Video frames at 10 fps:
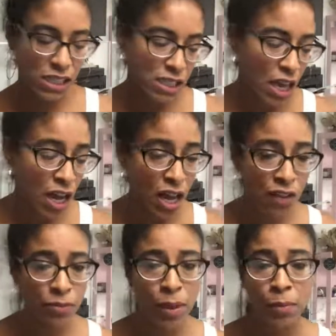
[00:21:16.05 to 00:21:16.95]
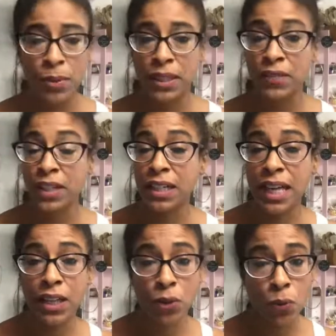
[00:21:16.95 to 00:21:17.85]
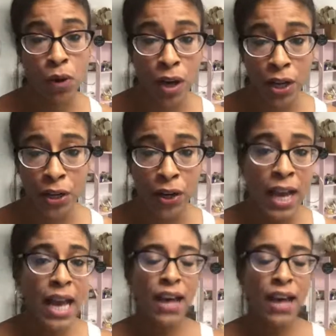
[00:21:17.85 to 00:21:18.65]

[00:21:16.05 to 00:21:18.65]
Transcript: soft, maybe put even clay in the water.